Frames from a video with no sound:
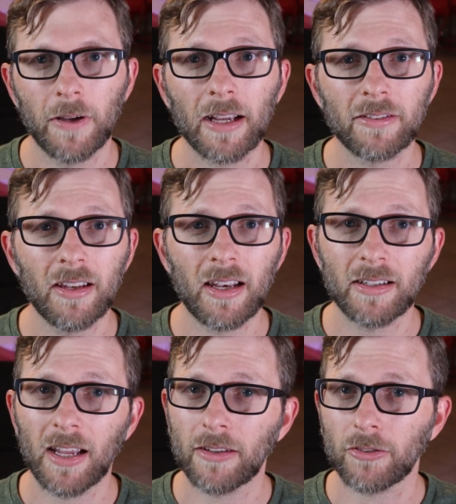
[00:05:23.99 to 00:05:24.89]

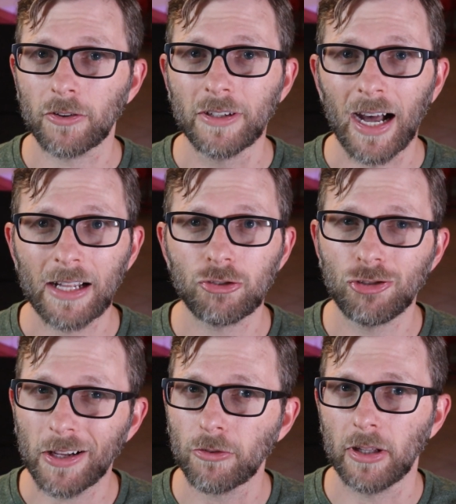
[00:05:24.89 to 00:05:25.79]
Vaccinated guests are not
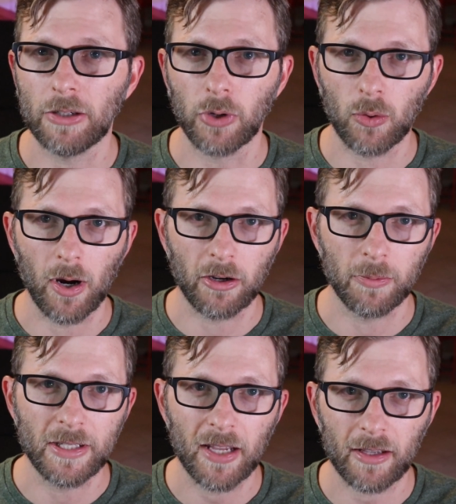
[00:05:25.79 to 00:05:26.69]
generally required
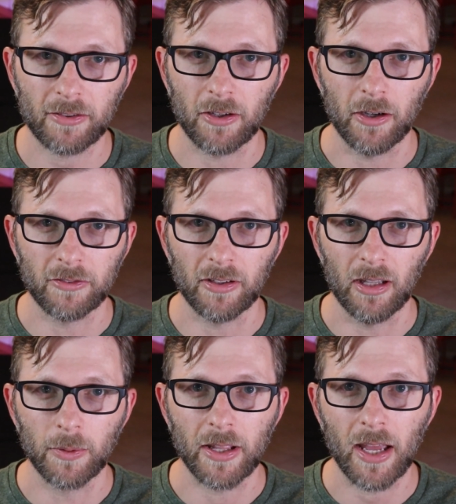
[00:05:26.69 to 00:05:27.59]
to be tested on
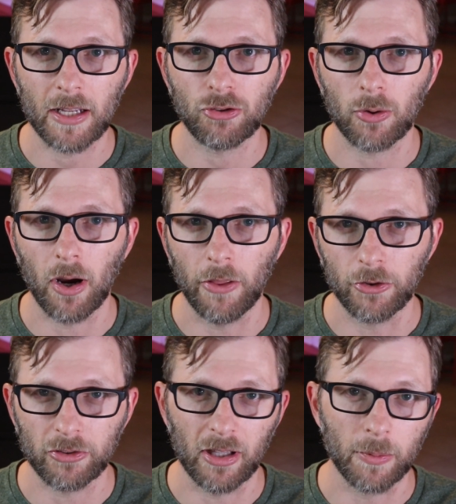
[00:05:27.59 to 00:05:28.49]
Celebrity Edge or
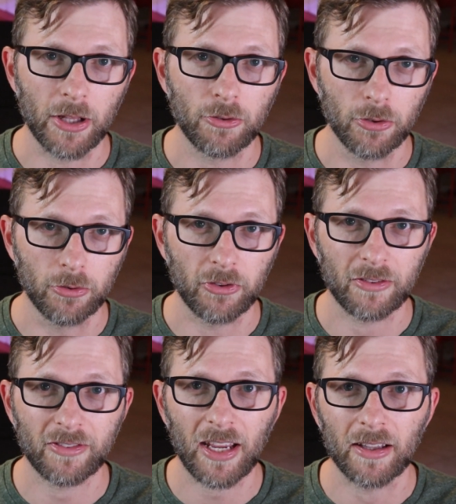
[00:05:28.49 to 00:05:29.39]
other Celebrity
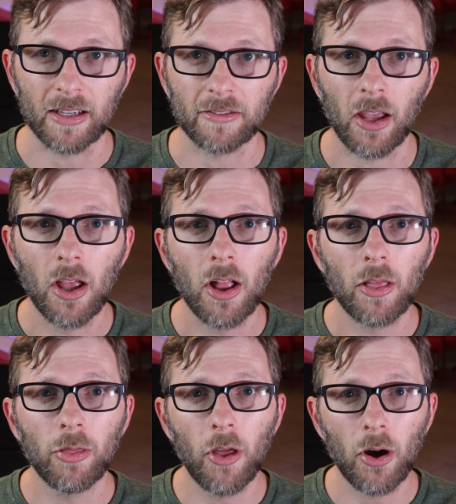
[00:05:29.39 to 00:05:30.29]
Cruise sailings,
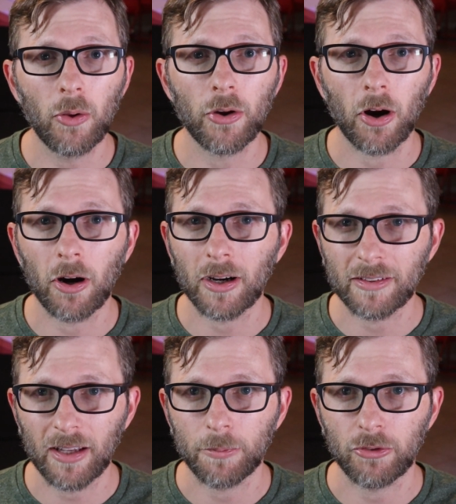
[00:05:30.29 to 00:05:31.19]
though there are
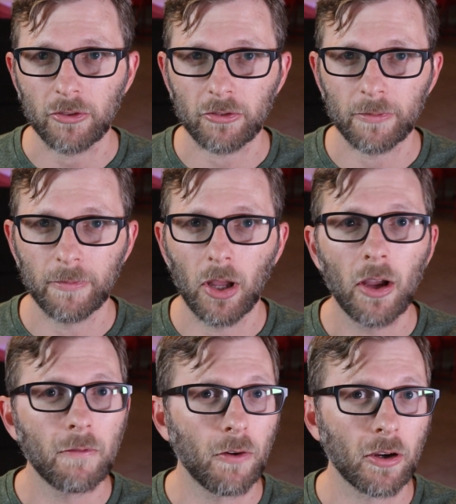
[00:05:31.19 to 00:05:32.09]
exceptions.
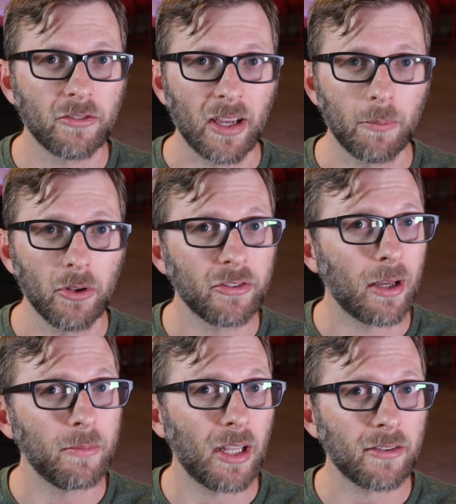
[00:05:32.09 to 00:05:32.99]
For example,
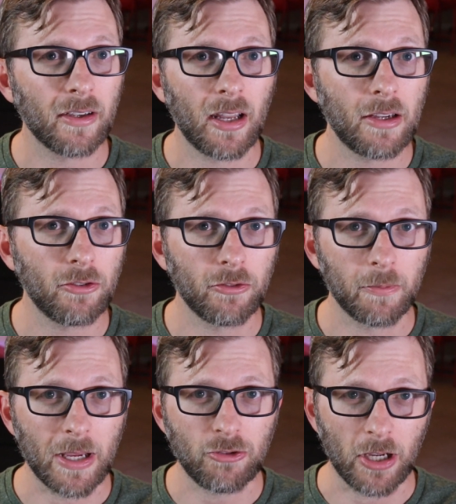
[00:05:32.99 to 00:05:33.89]
some
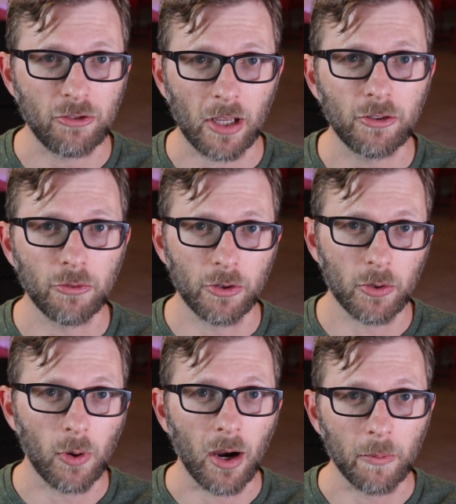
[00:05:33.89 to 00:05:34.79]
destinations may change entry
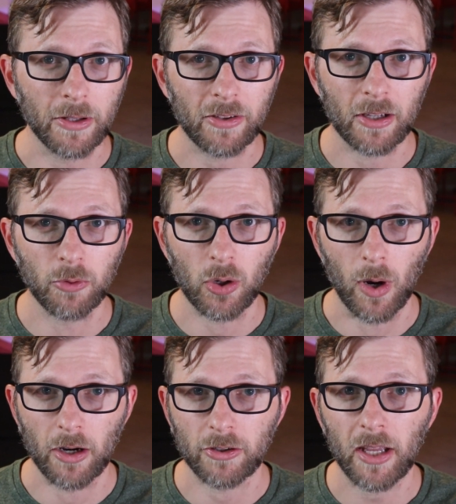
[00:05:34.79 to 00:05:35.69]
requirements and
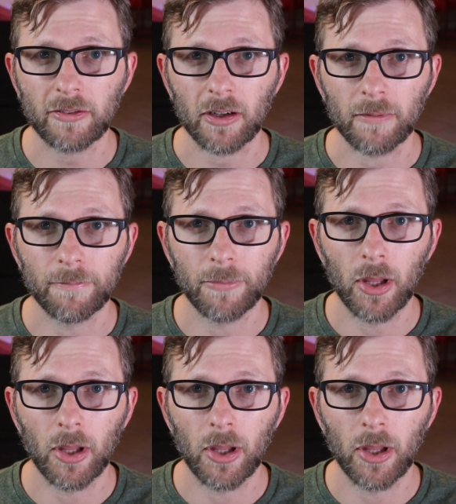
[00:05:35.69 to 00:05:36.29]
require testing.